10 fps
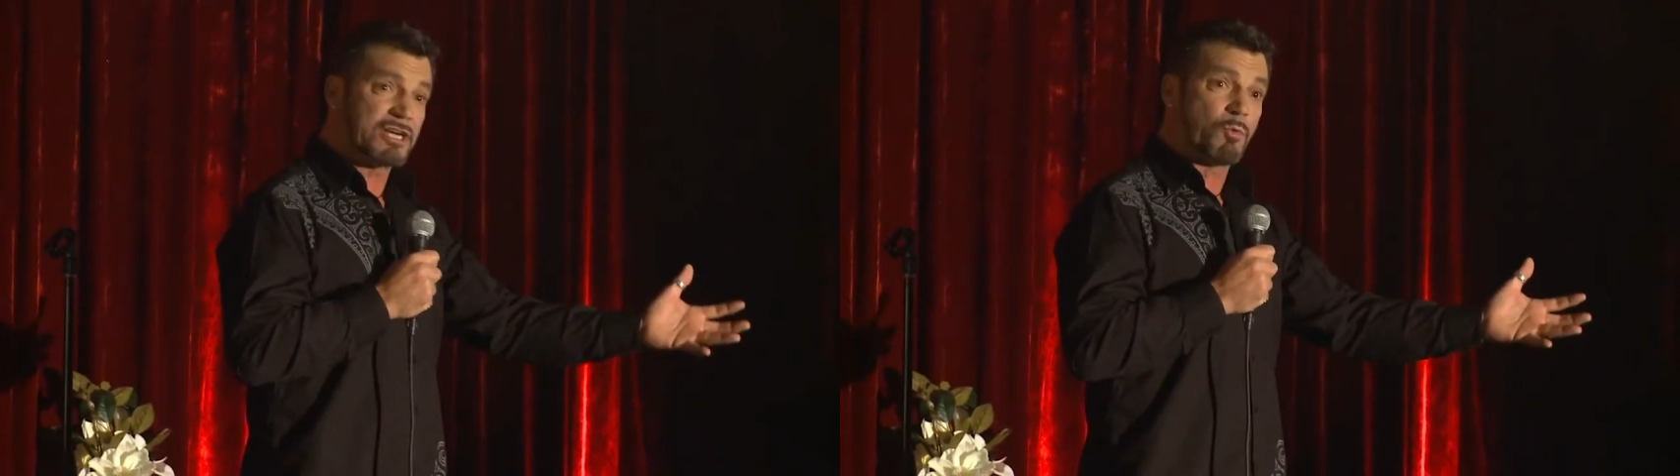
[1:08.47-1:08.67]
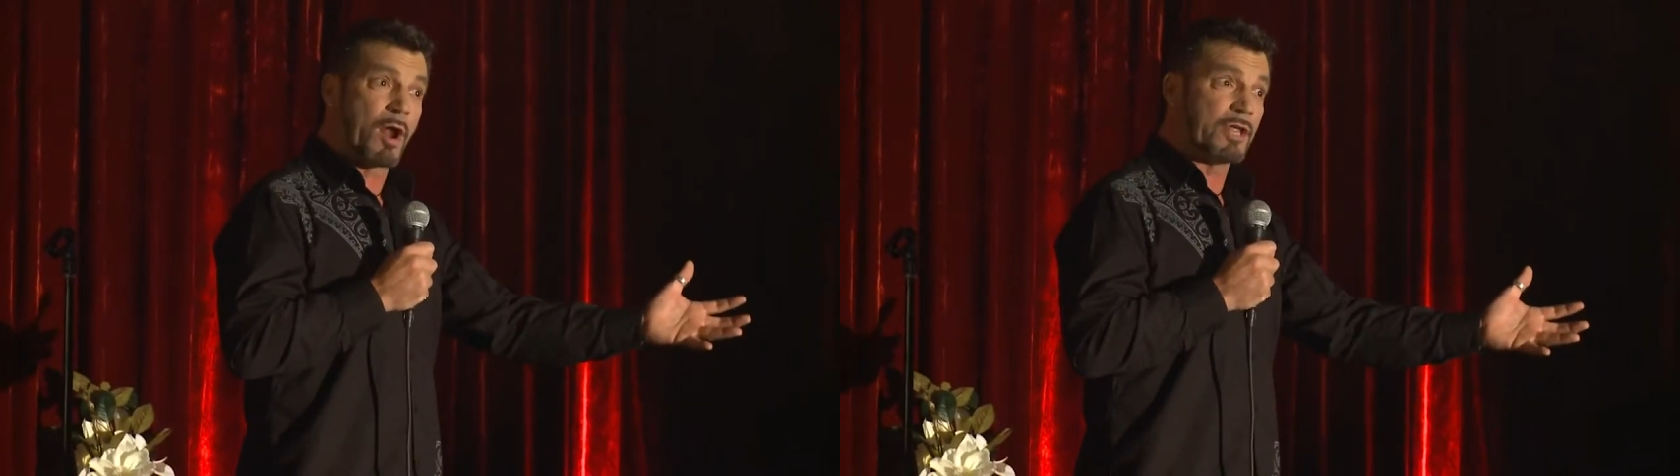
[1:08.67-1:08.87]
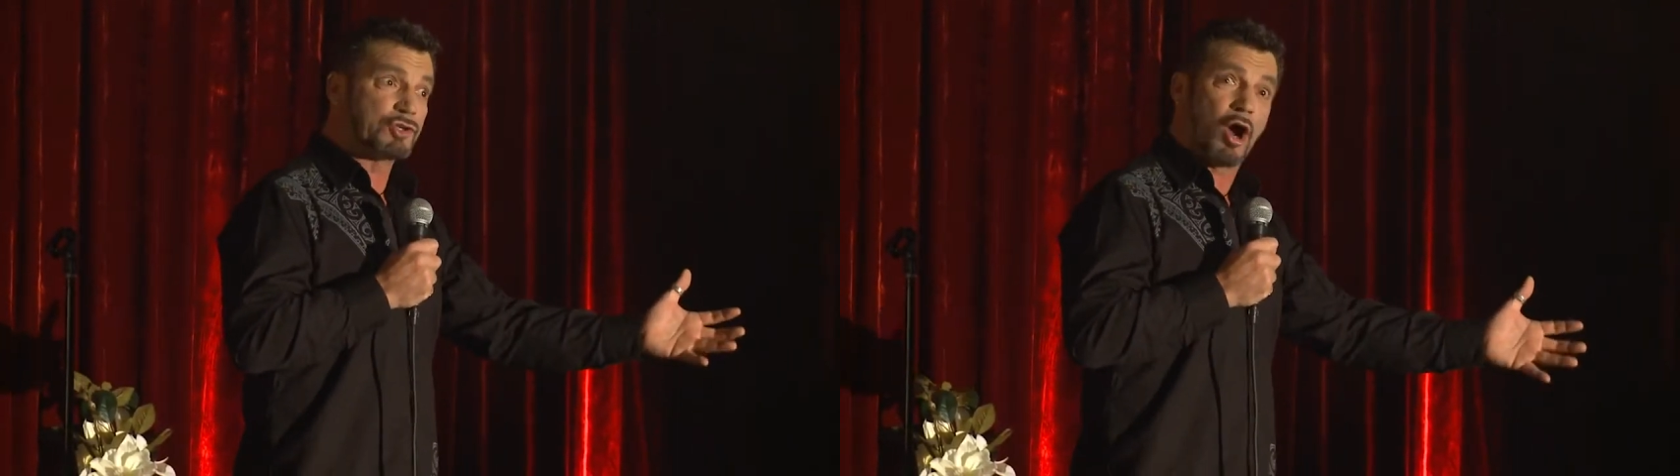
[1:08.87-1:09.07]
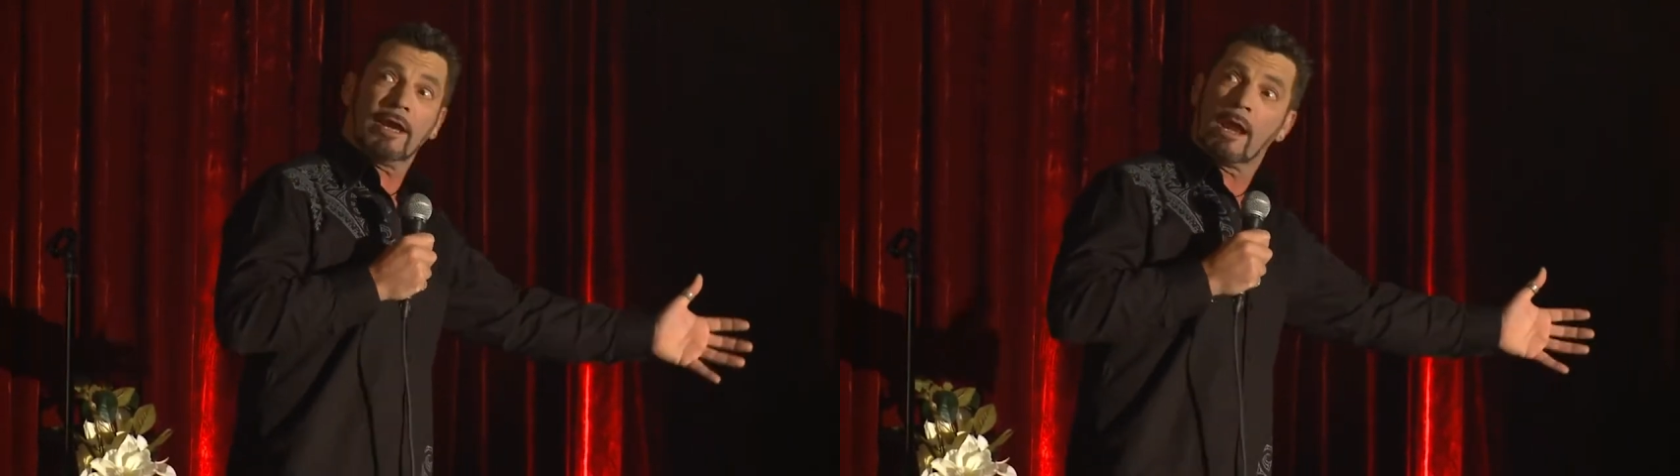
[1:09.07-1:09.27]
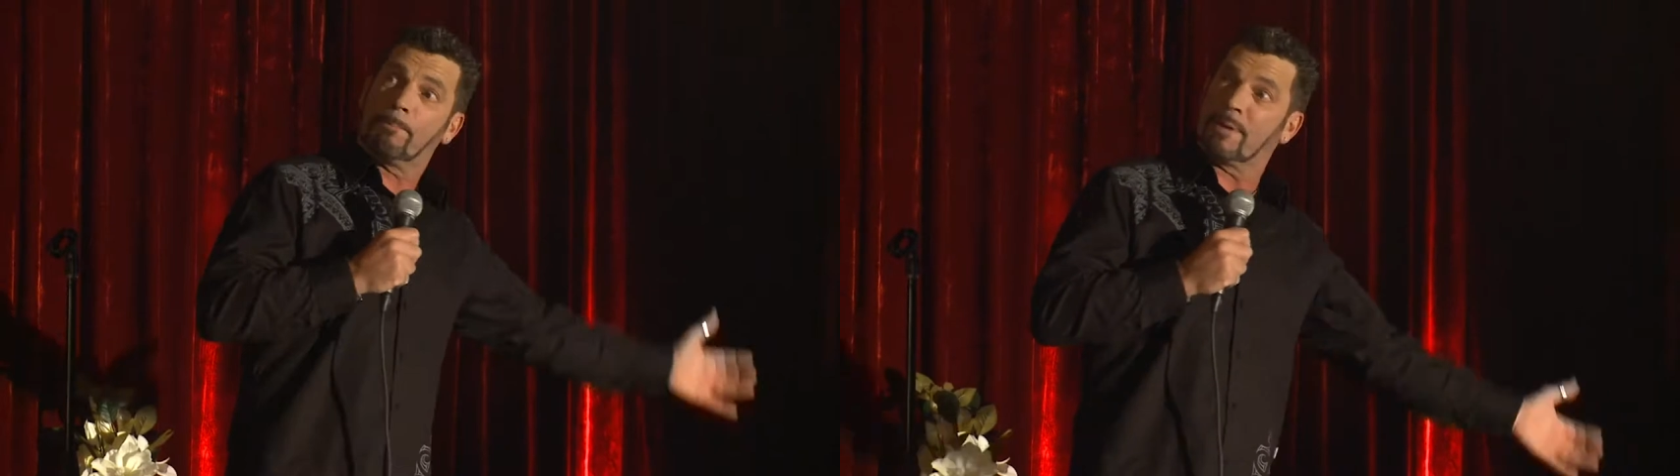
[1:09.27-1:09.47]
and your wallet
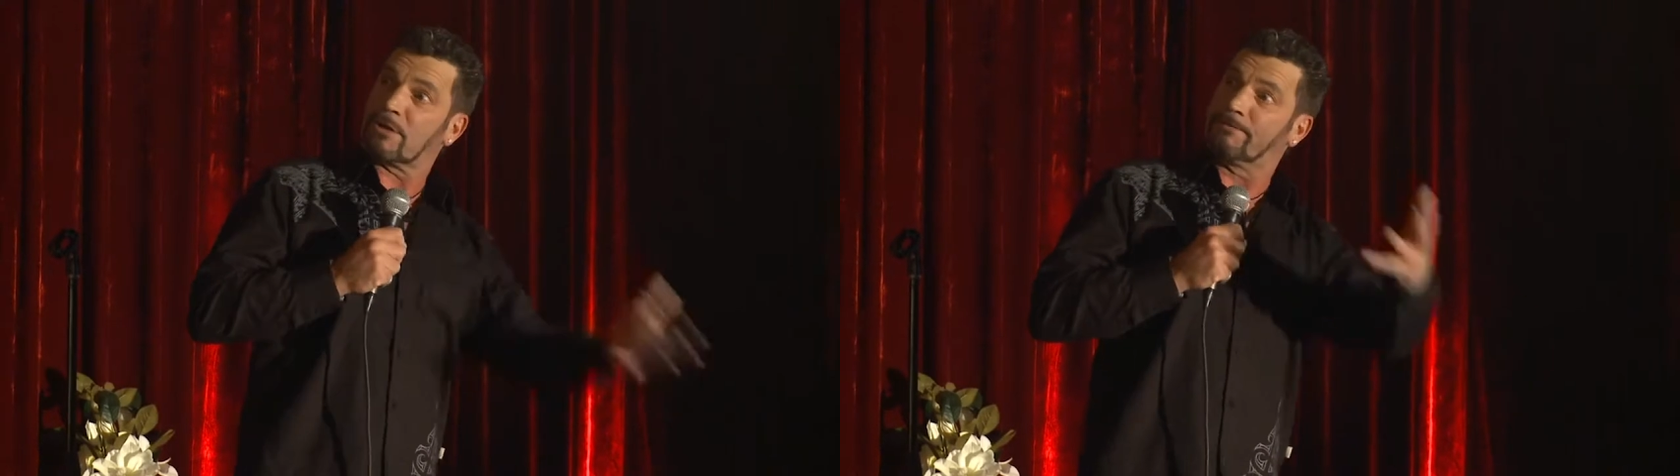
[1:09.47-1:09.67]
dry and piss